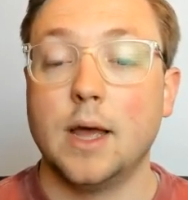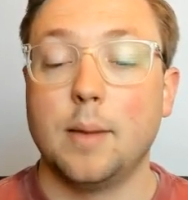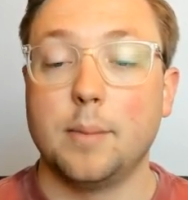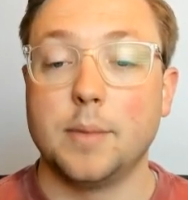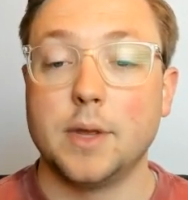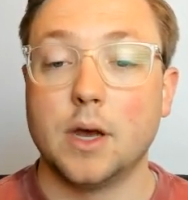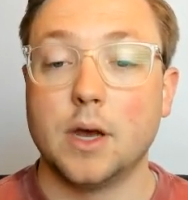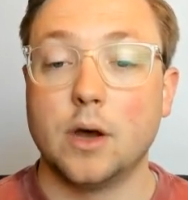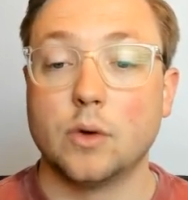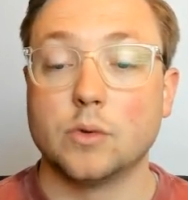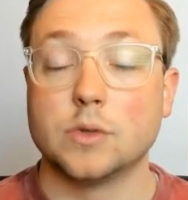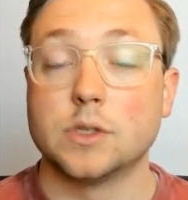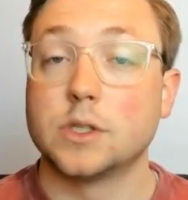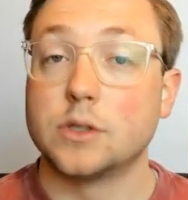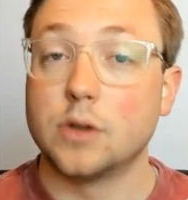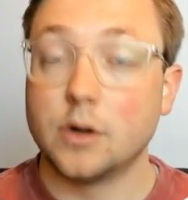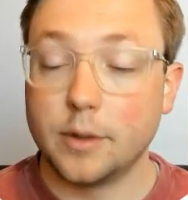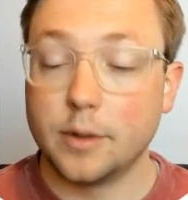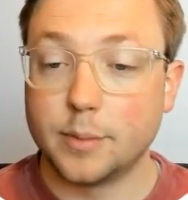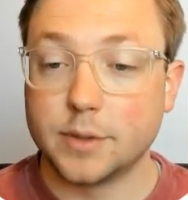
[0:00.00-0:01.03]
Mia owns
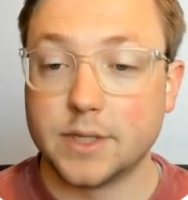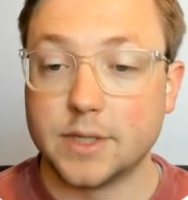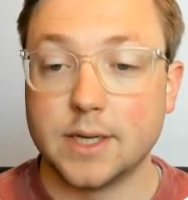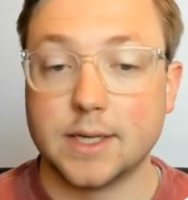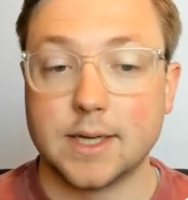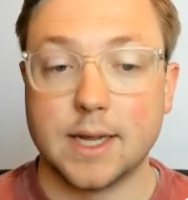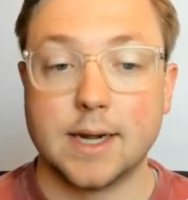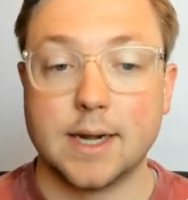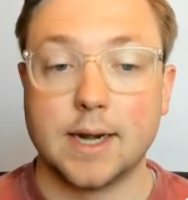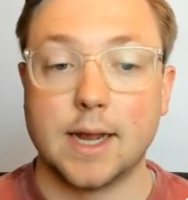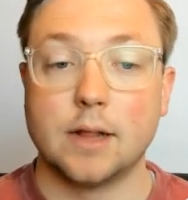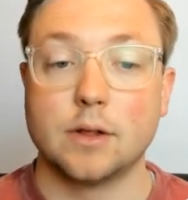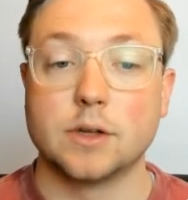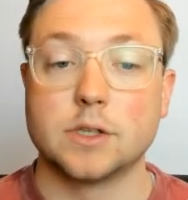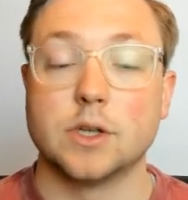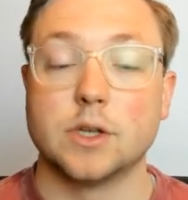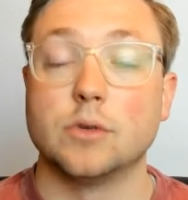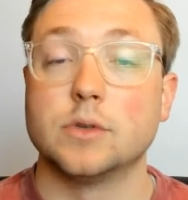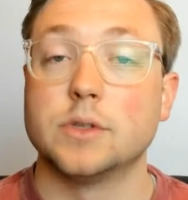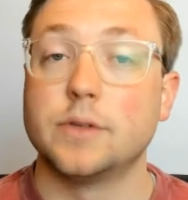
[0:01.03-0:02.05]
30%, and
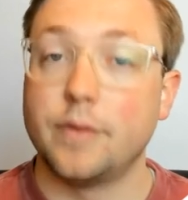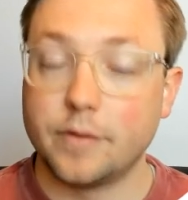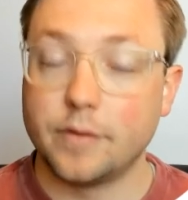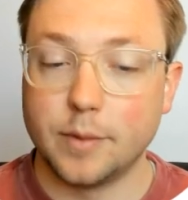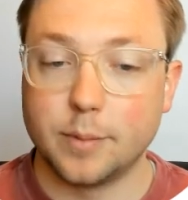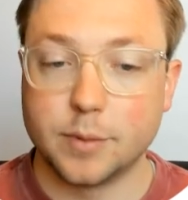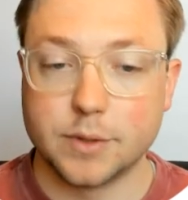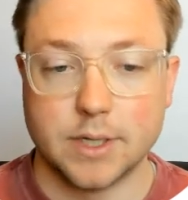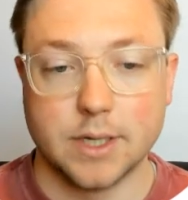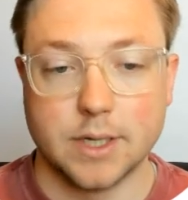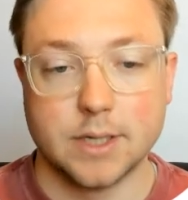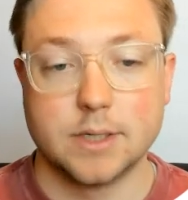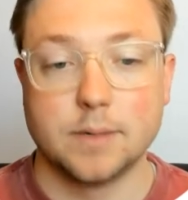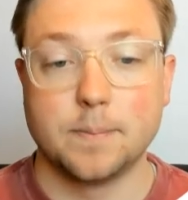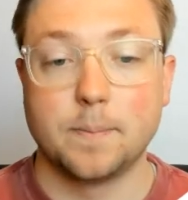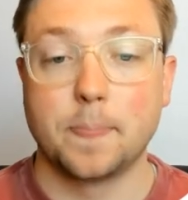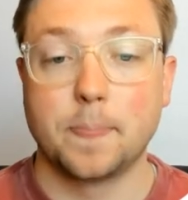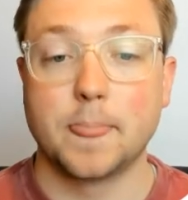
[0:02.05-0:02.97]
Alex owns 50%.